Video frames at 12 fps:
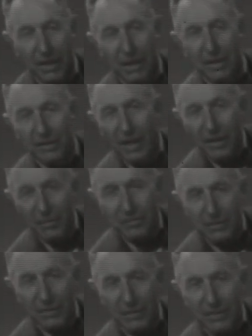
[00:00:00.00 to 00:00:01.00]
Now,
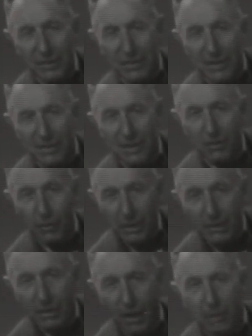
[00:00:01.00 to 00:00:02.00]
there's a quite
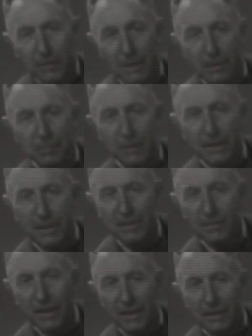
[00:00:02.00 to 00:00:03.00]
commonly believed
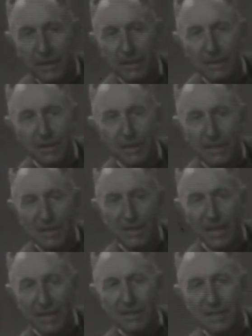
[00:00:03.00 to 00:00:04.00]
idea that science